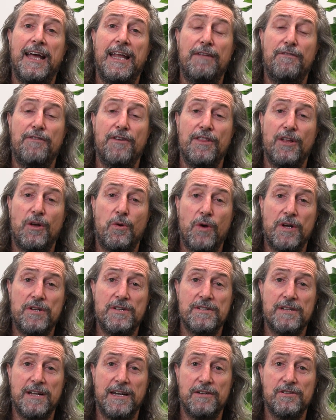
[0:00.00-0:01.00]
Any further
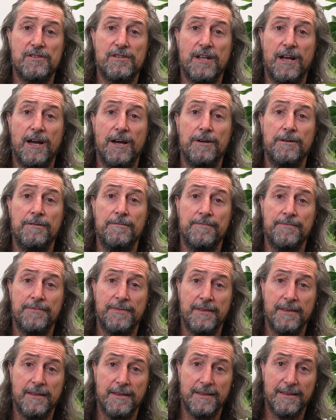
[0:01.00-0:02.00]
questions, let us know.
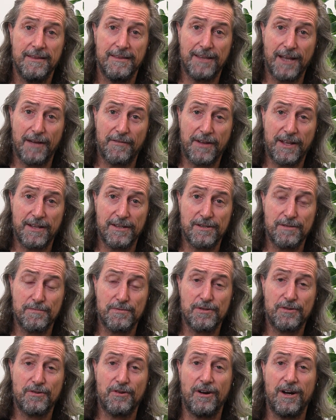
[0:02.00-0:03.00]
Don't forget to
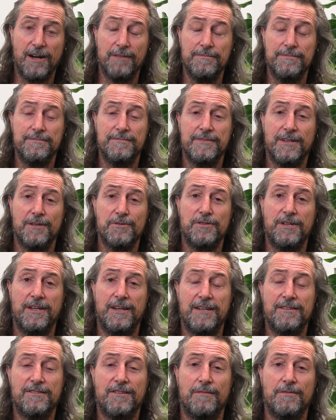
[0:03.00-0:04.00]
subscribe. I'll see you
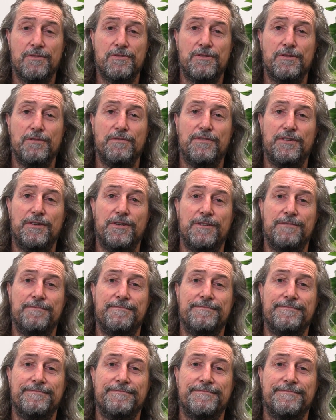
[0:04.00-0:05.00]
next time on Seal for Good.